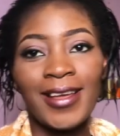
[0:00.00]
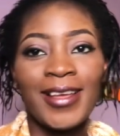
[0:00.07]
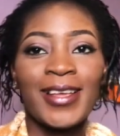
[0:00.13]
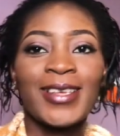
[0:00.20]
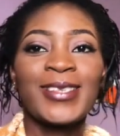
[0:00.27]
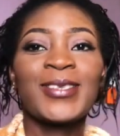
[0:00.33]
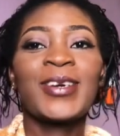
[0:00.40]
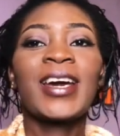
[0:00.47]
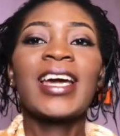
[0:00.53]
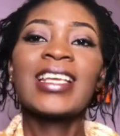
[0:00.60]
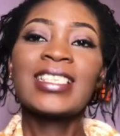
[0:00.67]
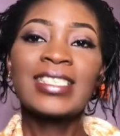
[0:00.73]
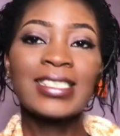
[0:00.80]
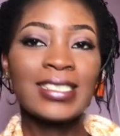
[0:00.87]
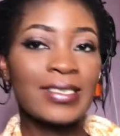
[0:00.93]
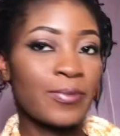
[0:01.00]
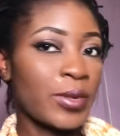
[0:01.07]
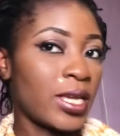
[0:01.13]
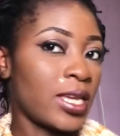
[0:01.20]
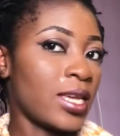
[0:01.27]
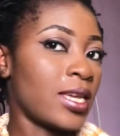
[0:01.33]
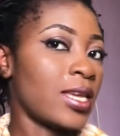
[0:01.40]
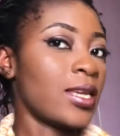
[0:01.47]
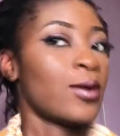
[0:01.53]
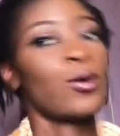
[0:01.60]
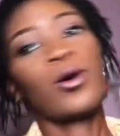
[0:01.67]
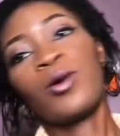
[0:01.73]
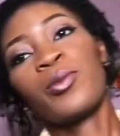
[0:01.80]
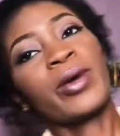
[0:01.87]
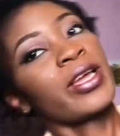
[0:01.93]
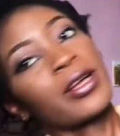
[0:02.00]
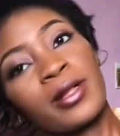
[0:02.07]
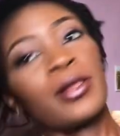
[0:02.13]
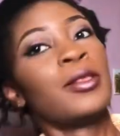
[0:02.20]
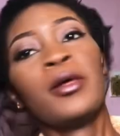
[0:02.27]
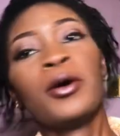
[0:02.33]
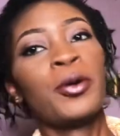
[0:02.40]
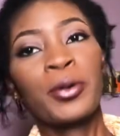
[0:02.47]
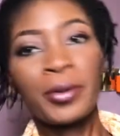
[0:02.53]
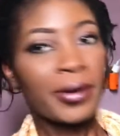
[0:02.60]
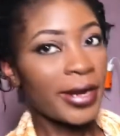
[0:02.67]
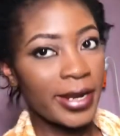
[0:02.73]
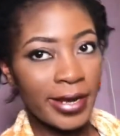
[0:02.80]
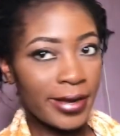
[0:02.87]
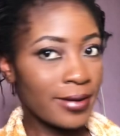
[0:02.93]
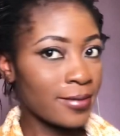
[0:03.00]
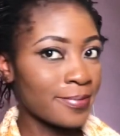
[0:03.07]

So guys, this is me in all my glory.